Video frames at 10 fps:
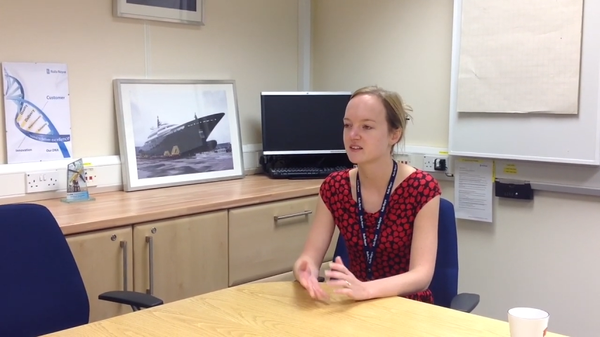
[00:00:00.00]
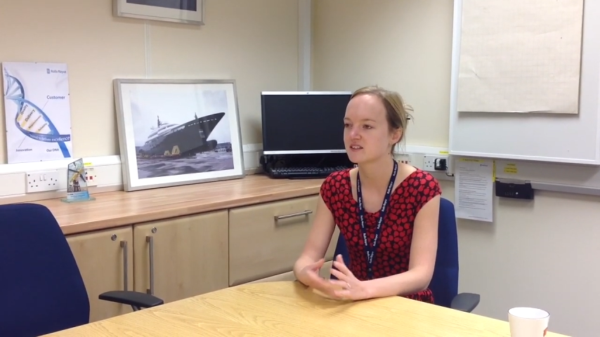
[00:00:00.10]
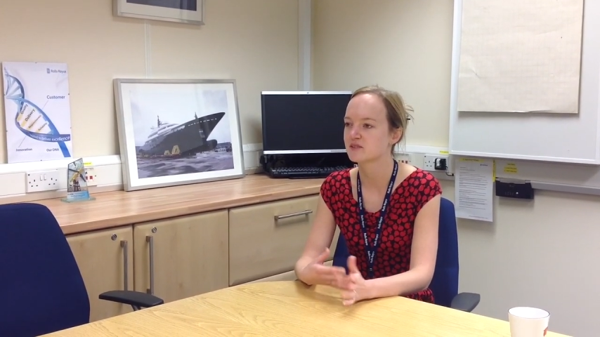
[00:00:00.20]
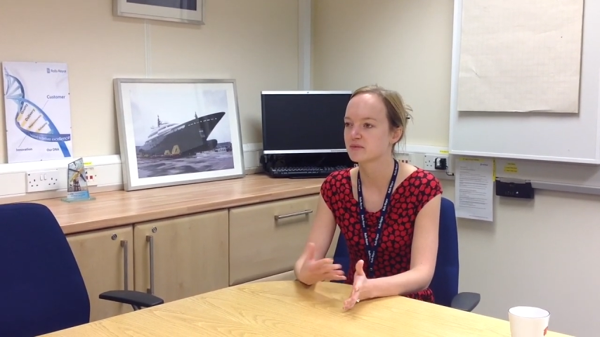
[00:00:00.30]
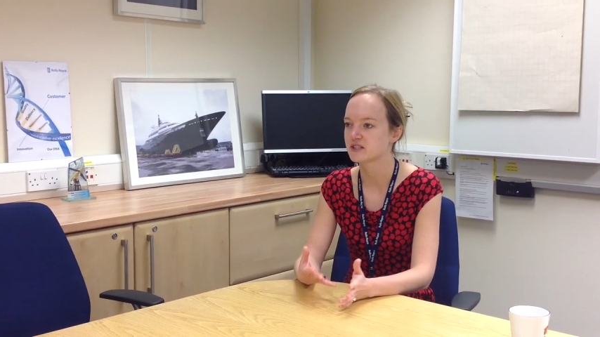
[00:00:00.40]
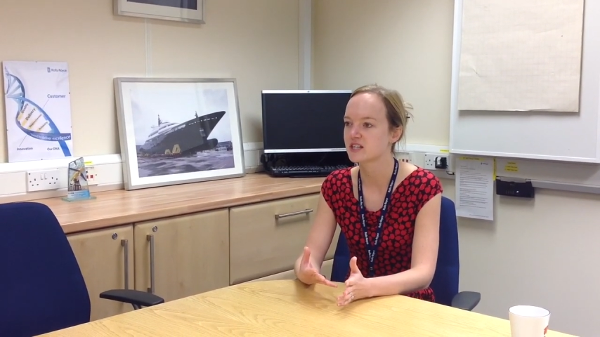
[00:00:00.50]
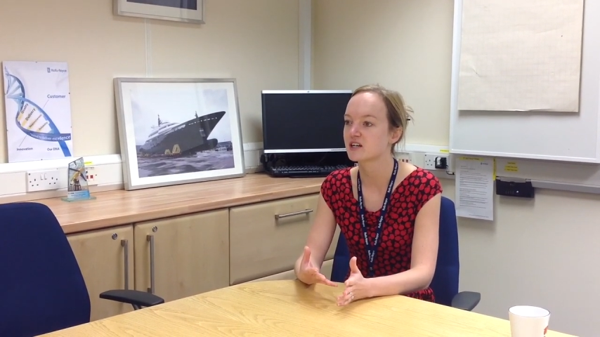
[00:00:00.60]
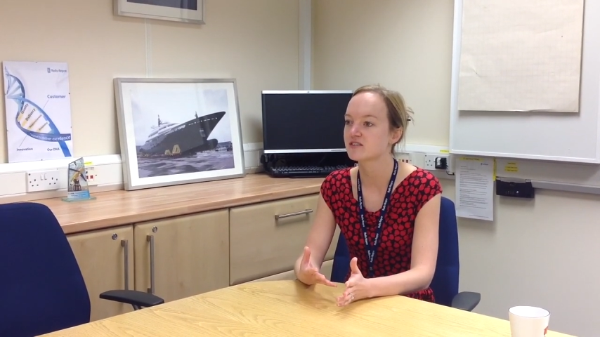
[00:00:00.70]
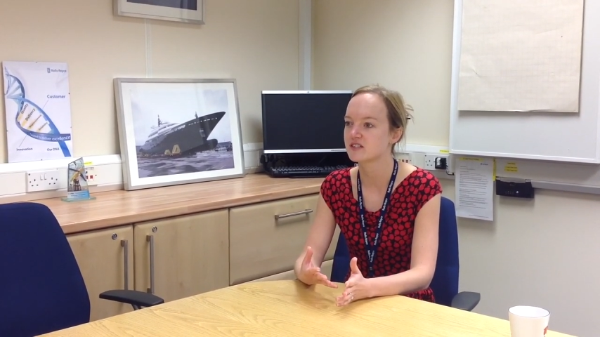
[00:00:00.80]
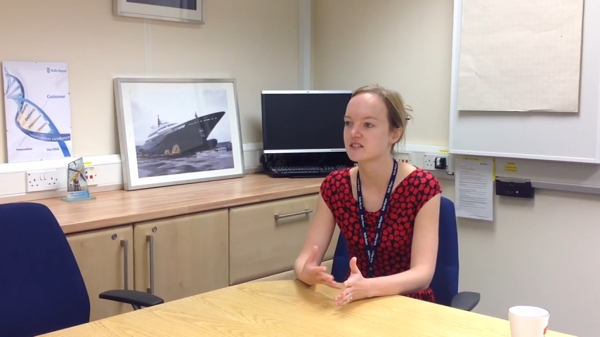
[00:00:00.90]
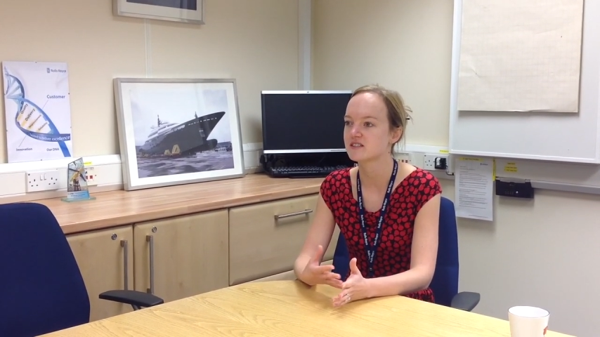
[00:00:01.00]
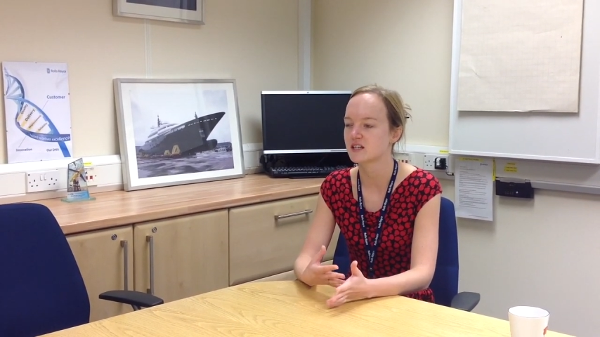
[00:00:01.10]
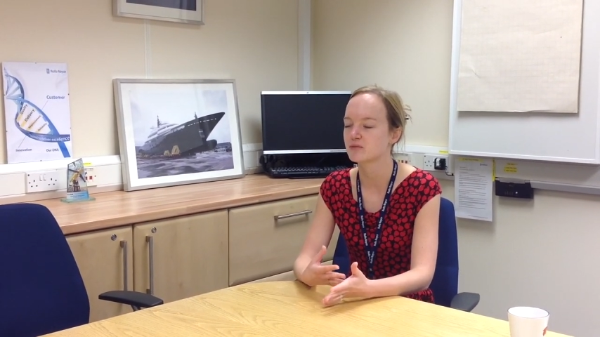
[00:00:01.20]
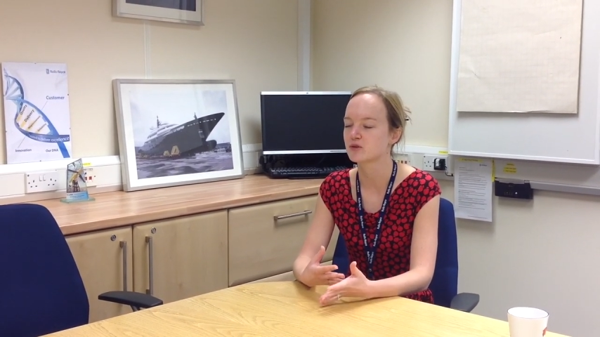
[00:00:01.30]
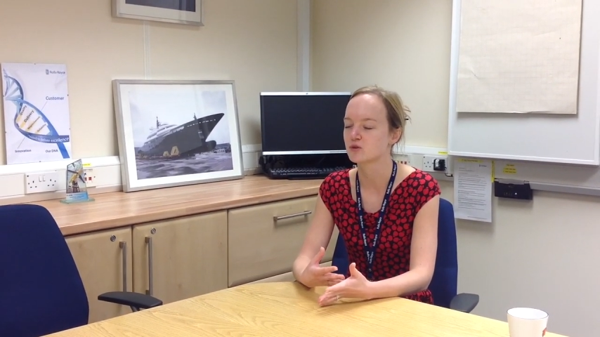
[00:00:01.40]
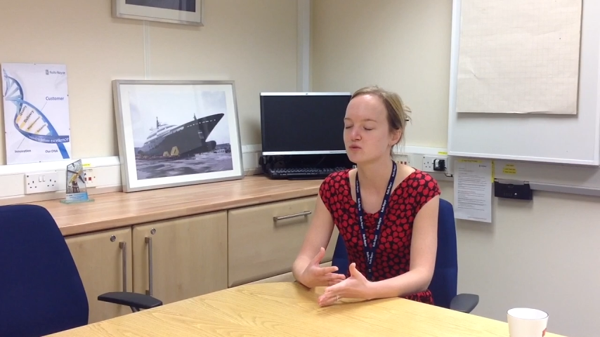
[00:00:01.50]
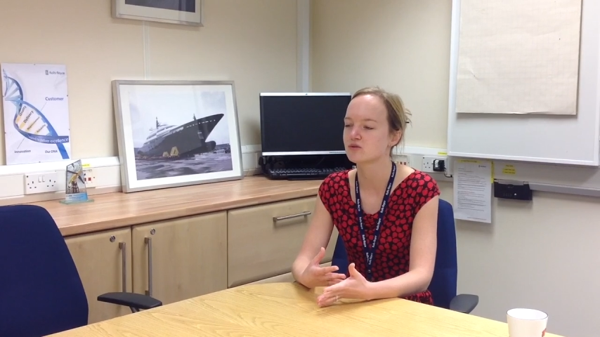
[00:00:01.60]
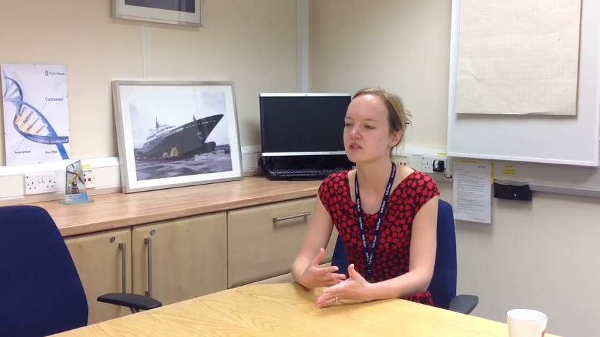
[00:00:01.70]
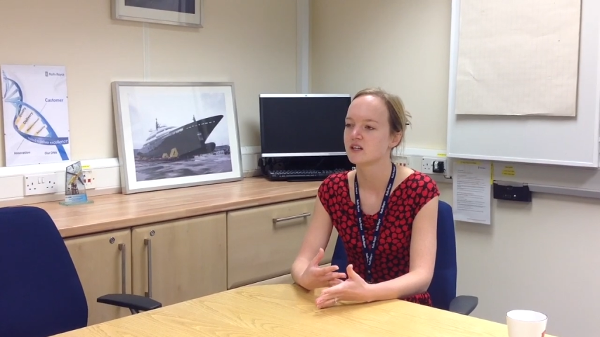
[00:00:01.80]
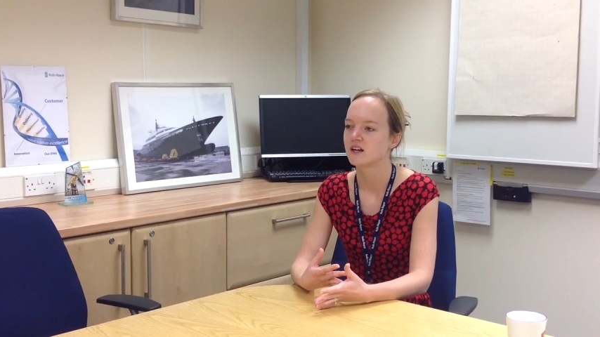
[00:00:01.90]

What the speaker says: customer services type roles